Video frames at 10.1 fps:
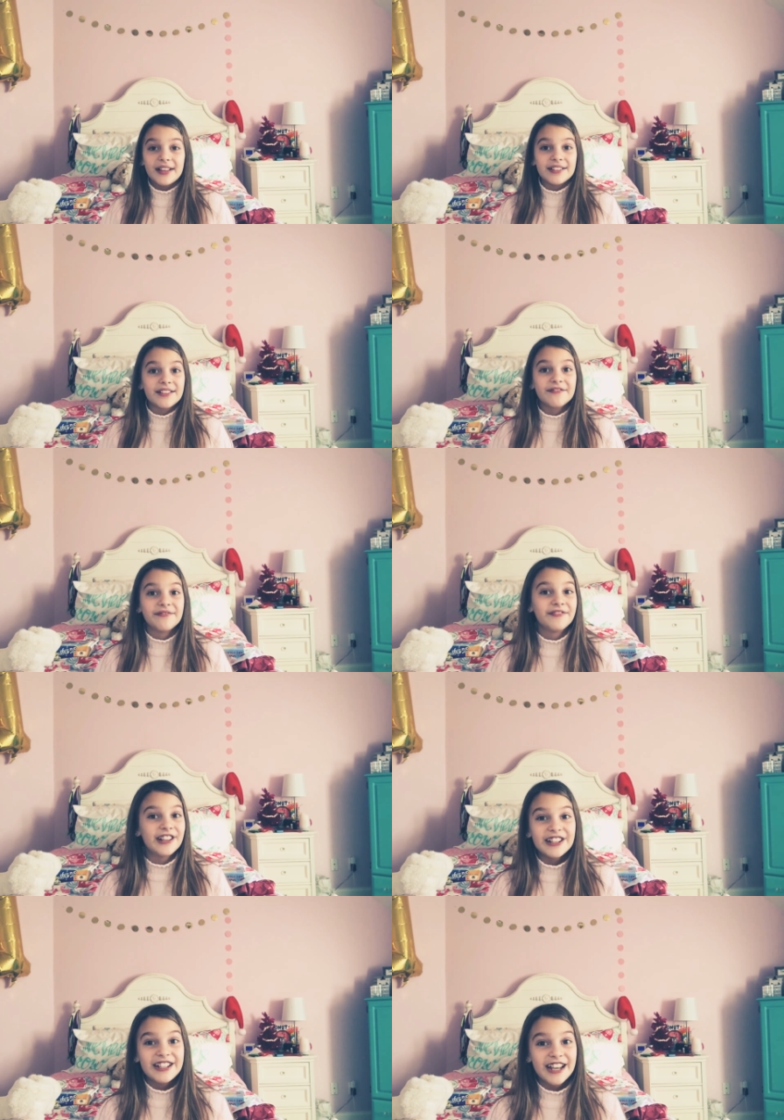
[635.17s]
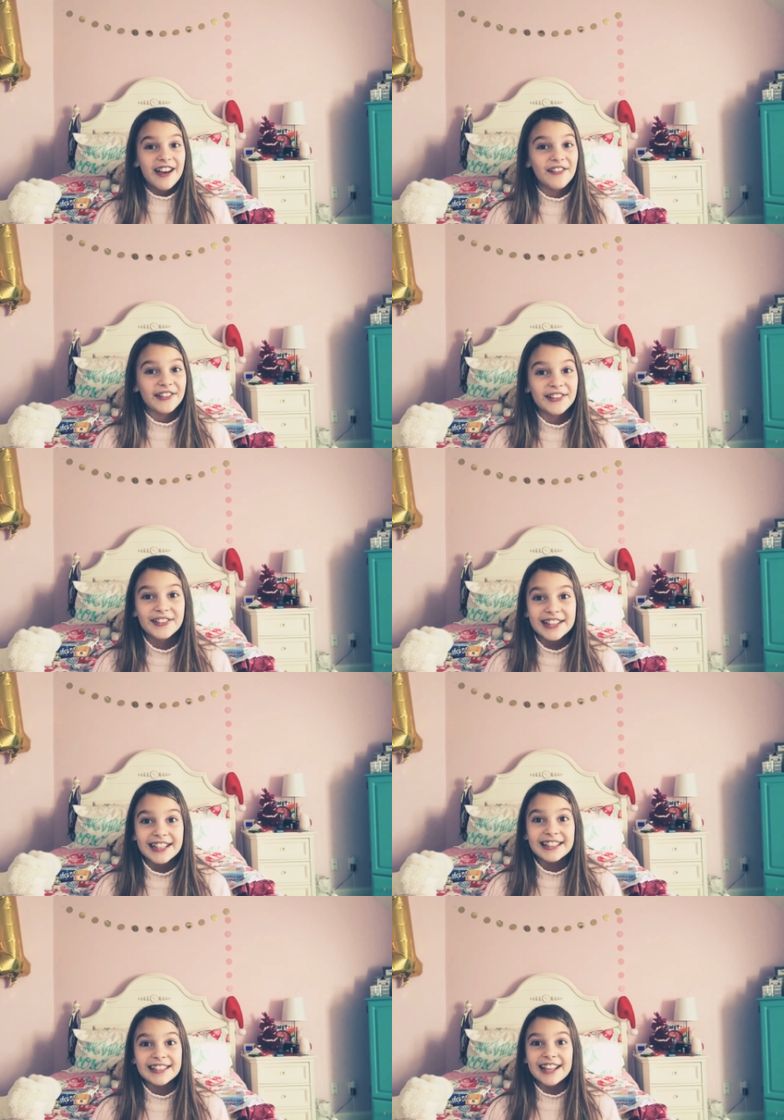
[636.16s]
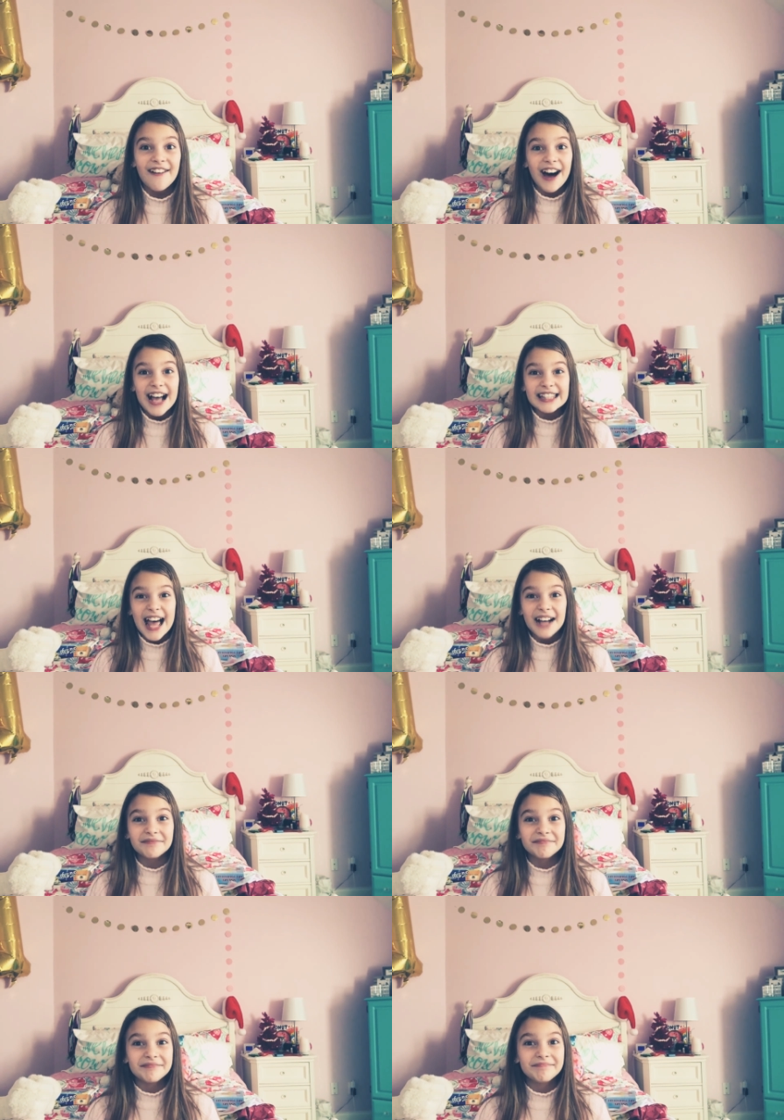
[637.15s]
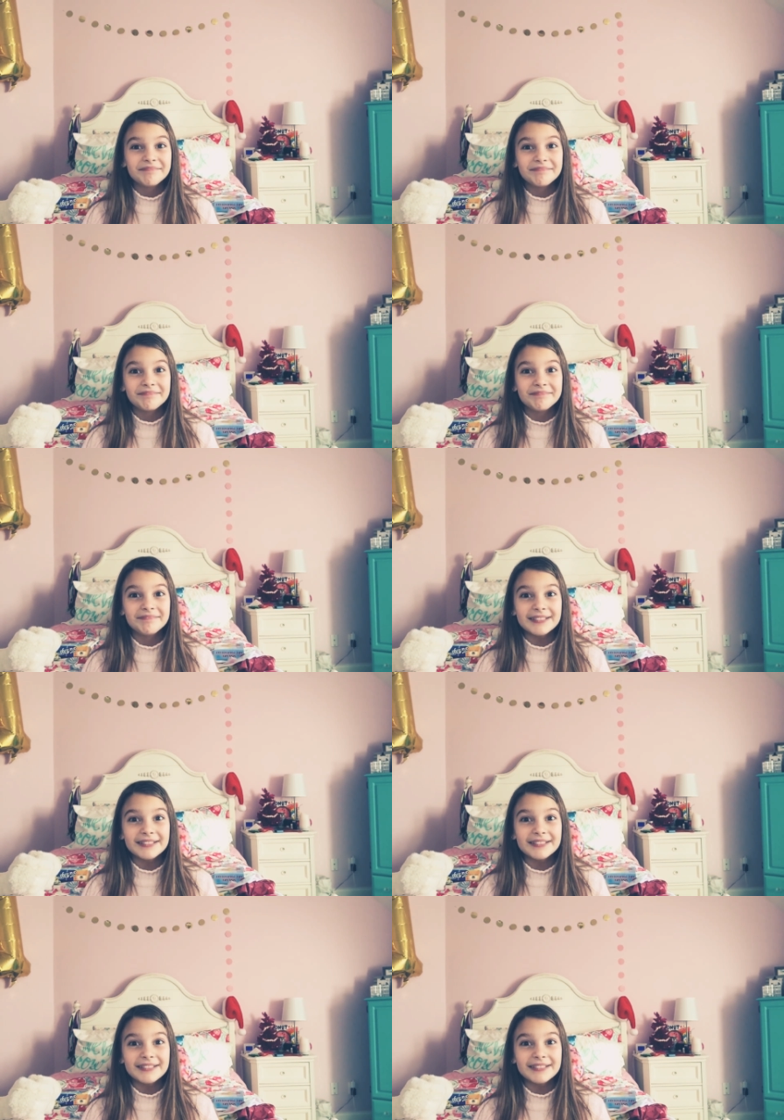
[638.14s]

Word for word: That's our big gift. And it's like, so awesome!